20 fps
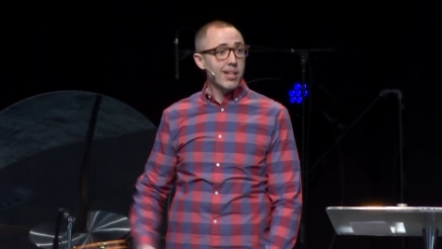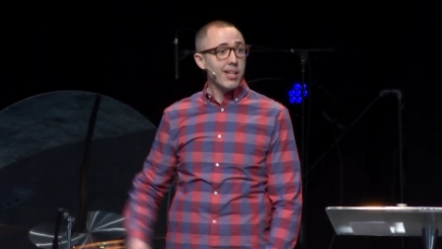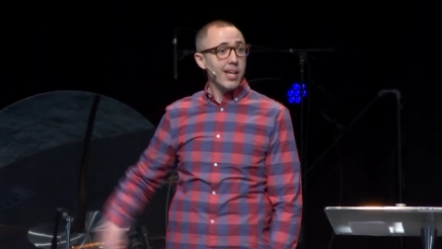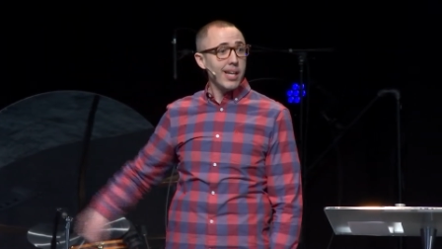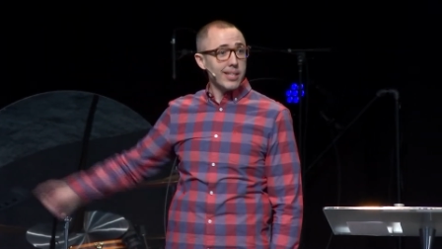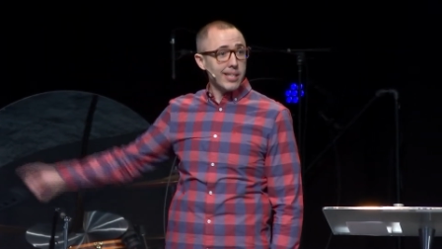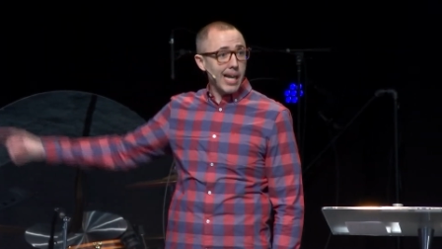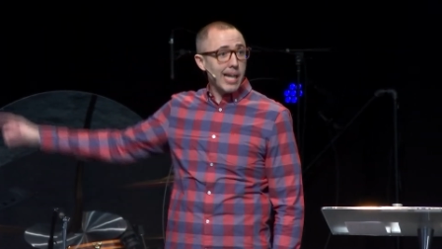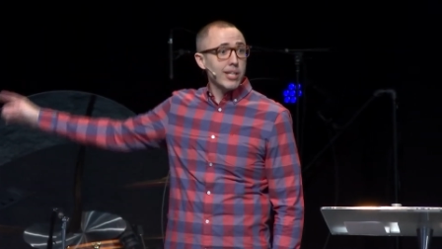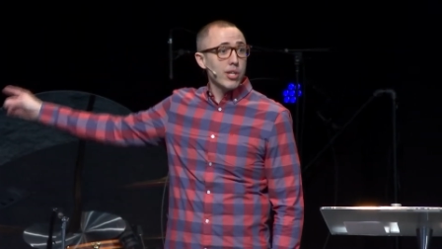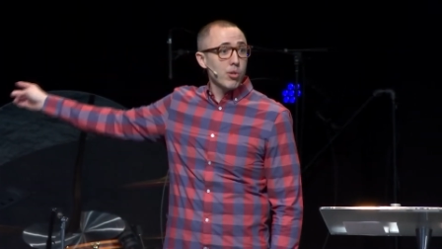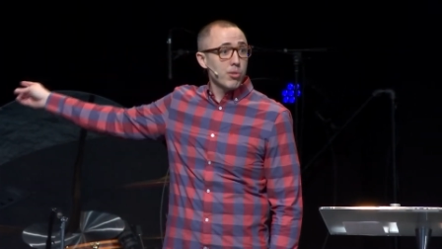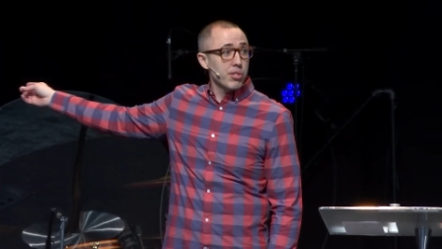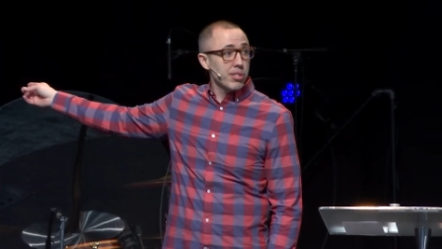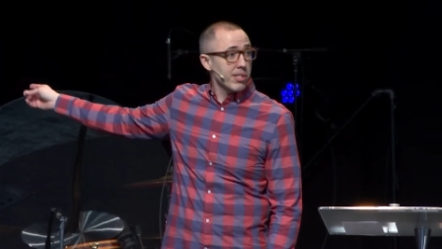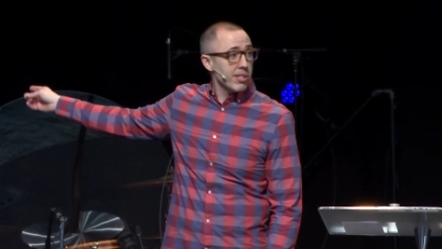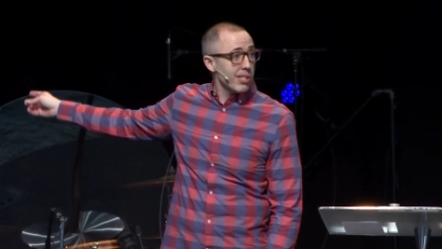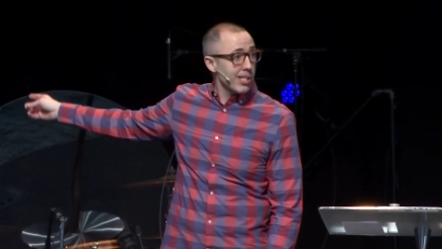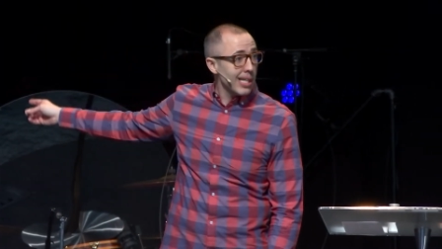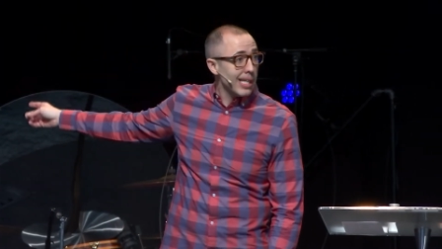That guy goes
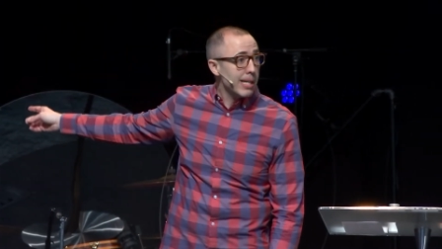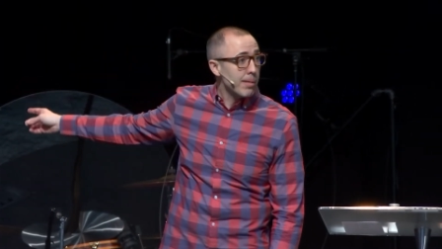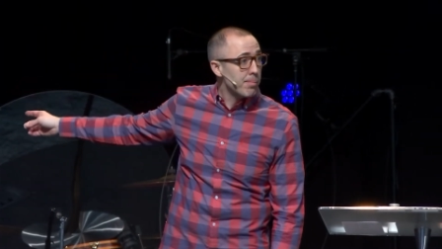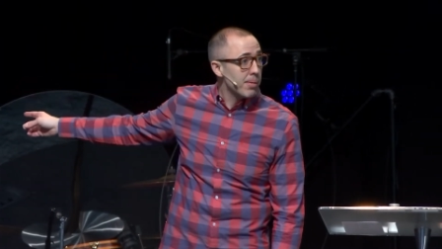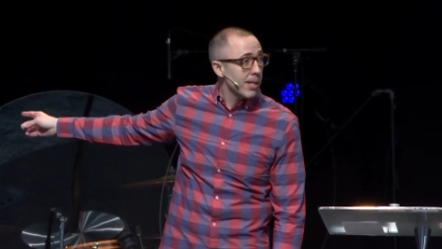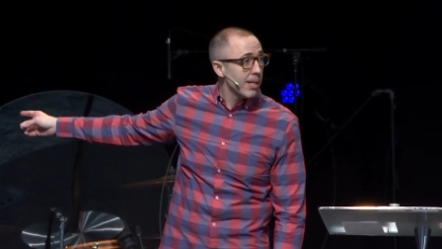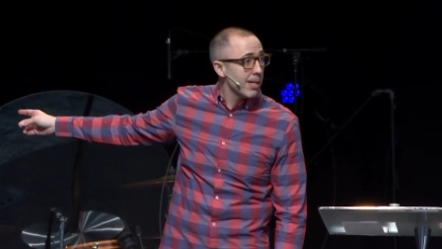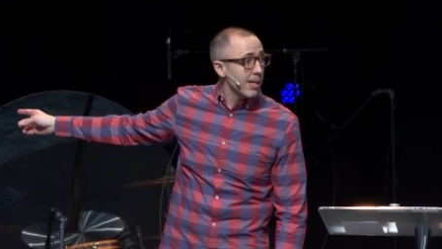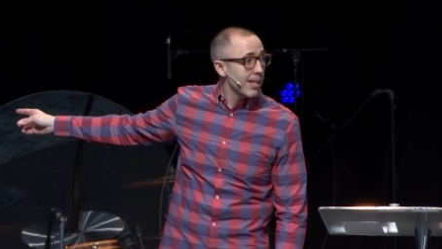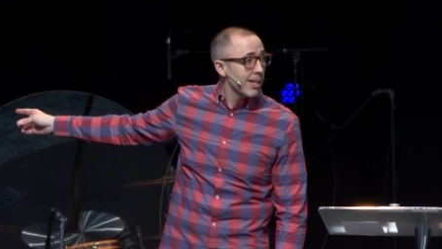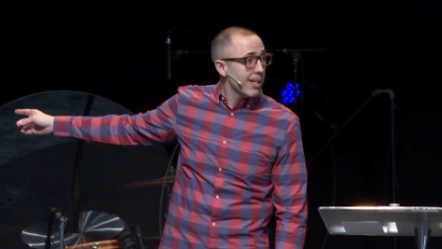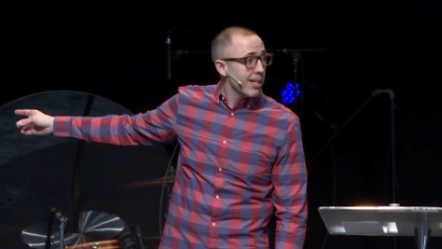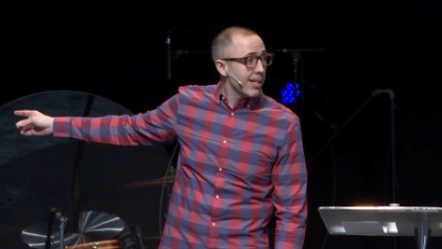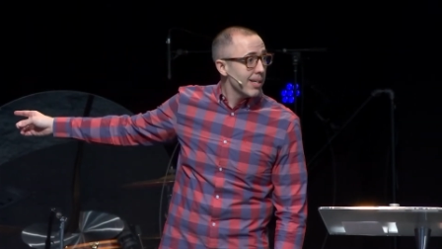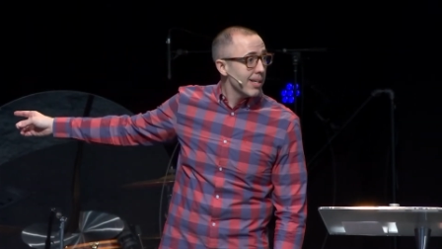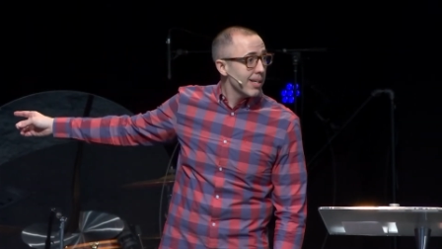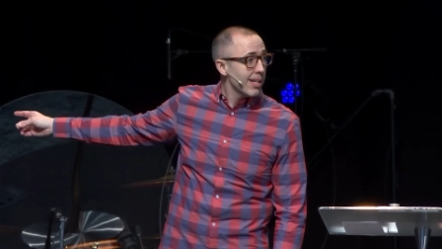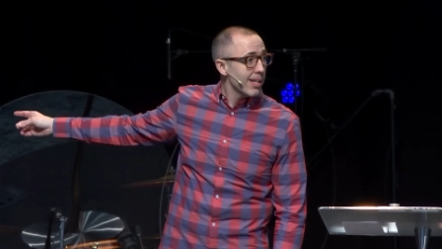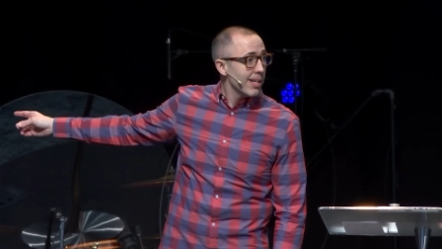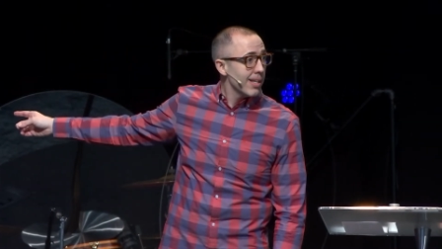to sleep.
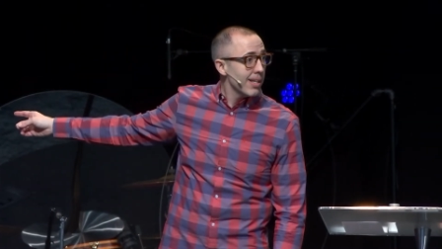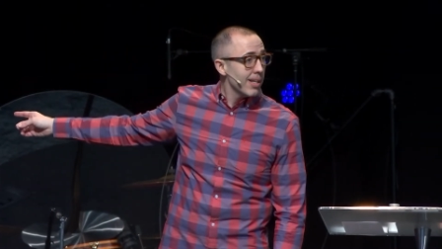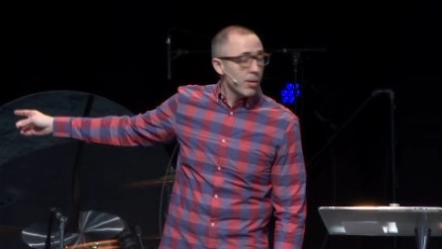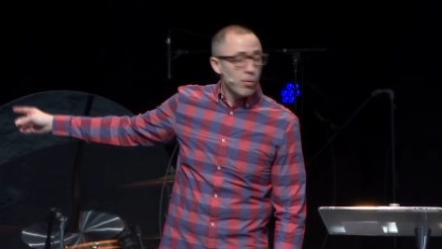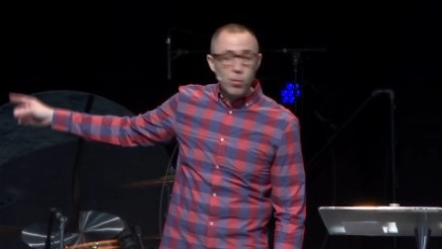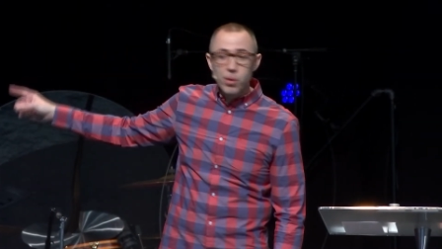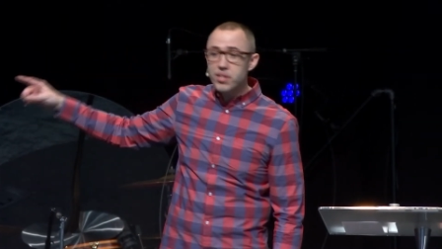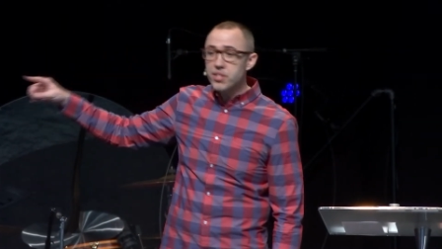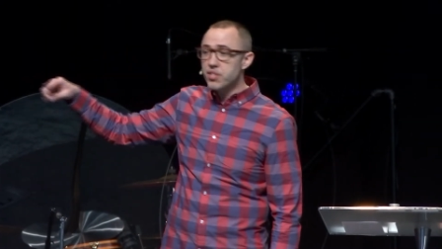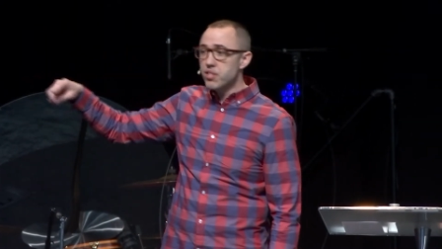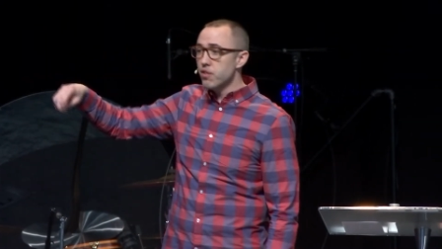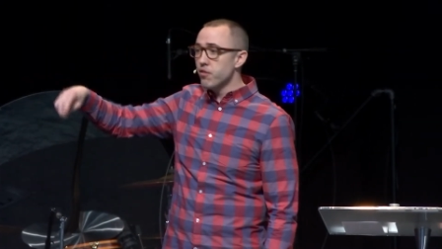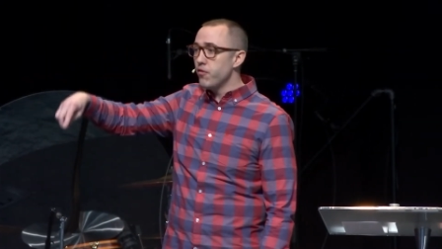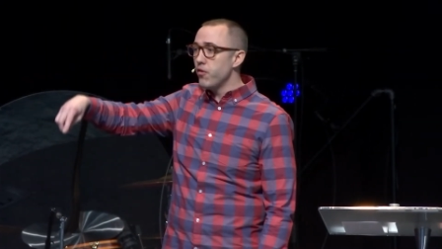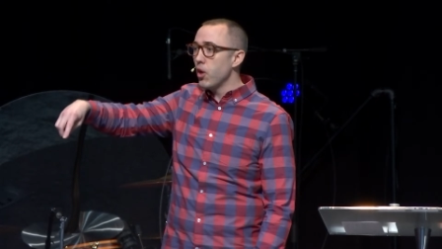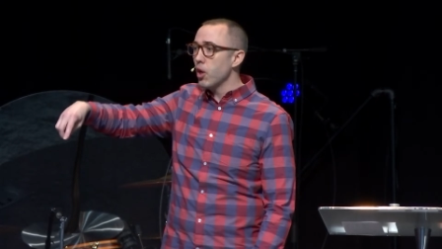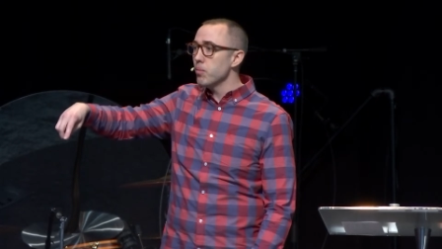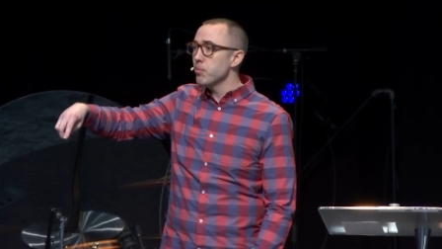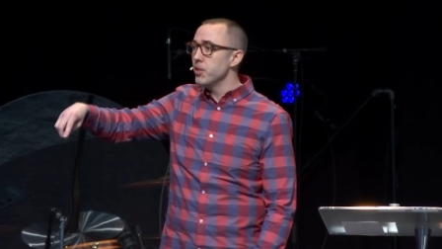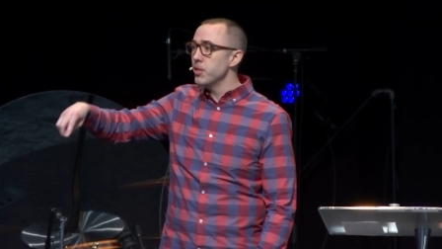What does the
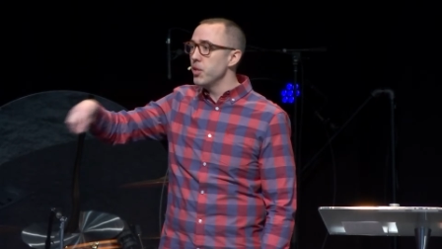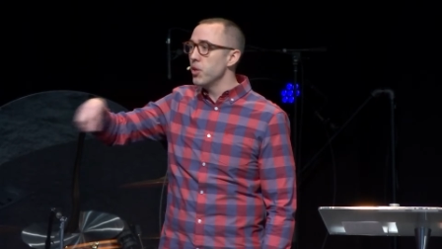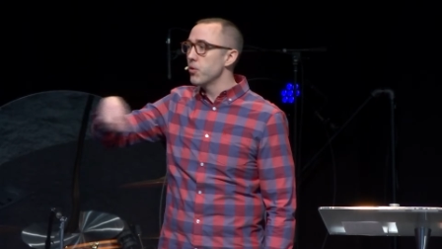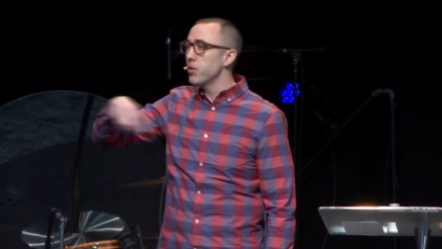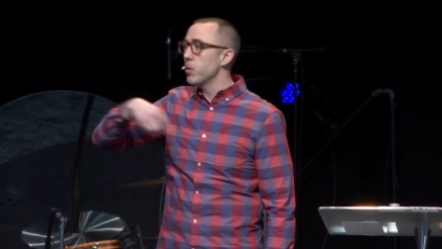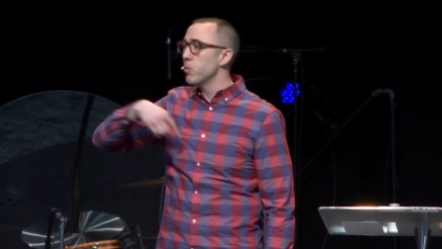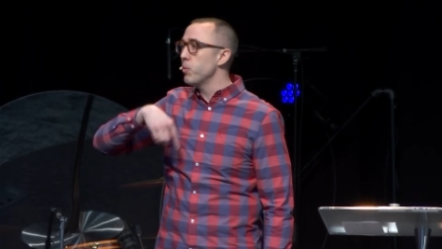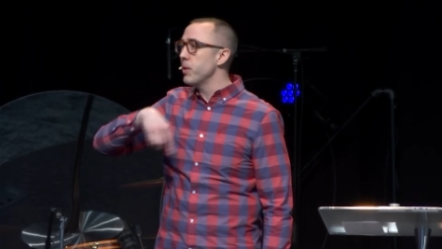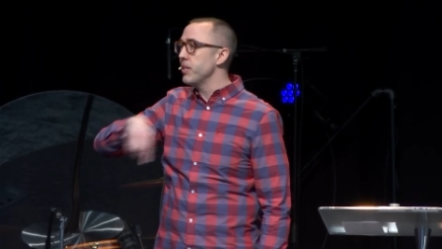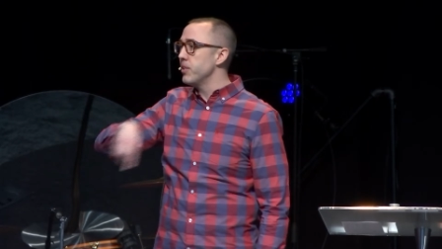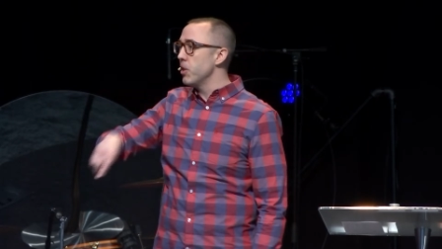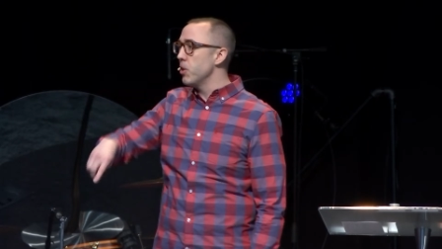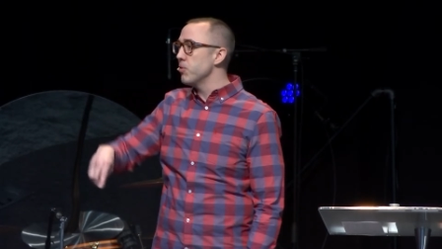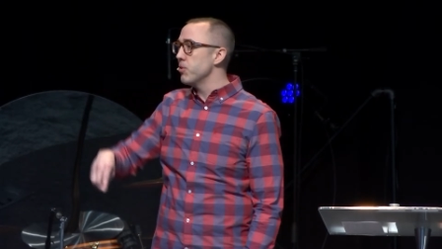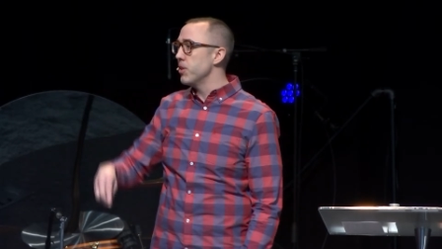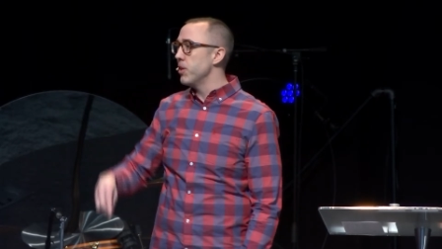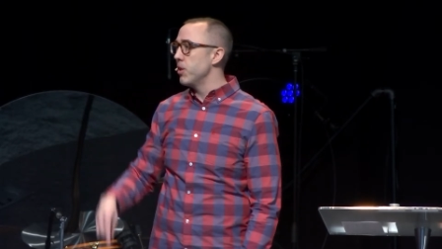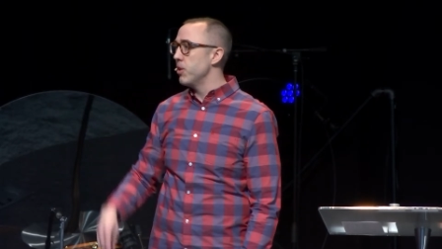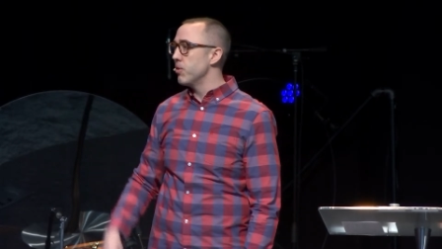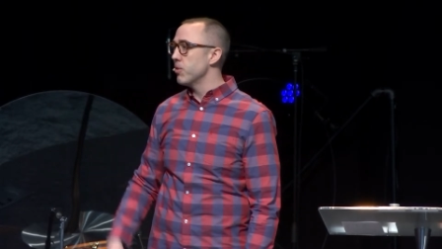farmer know that we
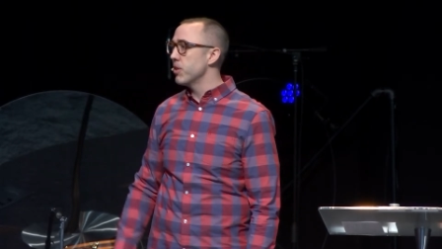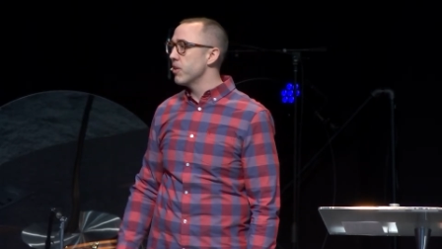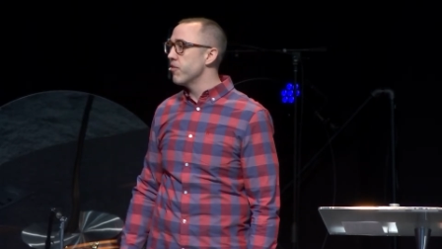don't know?